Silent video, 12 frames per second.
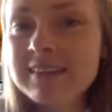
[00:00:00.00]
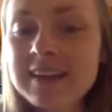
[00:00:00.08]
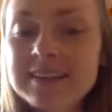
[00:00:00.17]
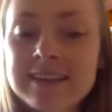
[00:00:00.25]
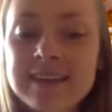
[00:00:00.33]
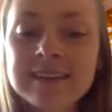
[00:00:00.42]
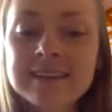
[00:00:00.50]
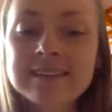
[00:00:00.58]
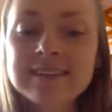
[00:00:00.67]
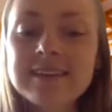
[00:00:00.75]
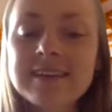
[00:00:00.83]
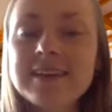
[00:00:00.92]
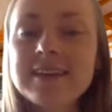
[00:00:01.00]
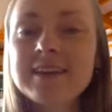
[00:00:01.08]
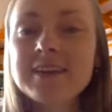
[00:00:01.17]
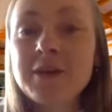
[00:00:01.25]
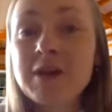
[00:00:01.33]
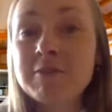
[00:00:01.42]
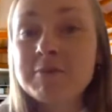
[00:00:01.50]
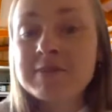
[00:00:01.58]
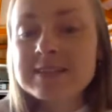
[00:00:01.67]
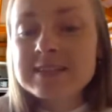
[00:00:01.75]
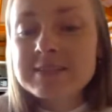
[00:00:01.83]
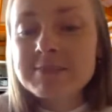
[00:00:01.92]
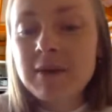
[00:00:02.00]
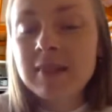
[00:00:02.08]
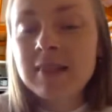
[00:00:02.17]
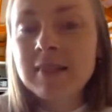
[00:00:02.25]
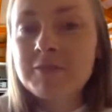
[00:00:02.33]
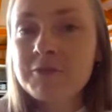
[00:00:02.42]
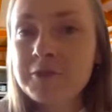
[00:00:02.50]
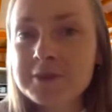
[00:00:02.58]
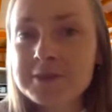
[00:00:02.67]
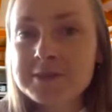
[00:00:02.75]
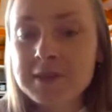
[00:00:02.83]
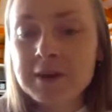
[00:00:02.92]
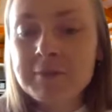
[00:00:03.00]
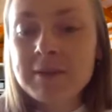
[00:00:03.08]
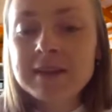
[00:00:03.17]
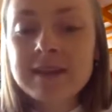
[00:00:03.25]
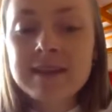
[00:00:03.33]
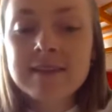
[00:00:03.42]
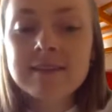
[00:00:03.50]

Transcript: idea, you have a business model for your startup idea,